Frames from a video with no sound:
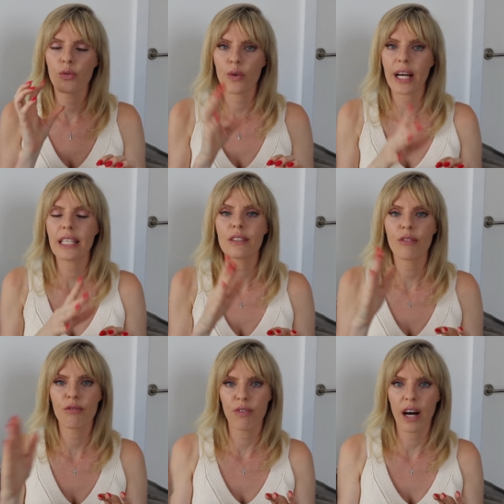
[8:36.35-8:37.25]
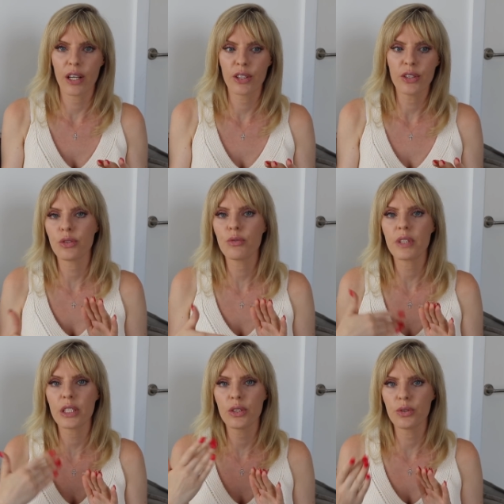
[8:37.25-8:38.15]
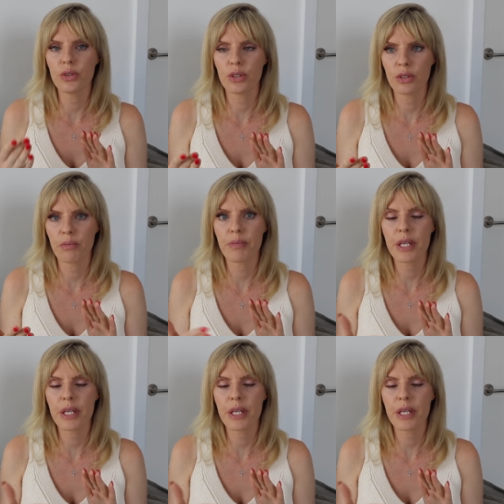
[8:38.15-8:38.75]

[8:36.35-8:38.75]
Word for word: right value, you were used to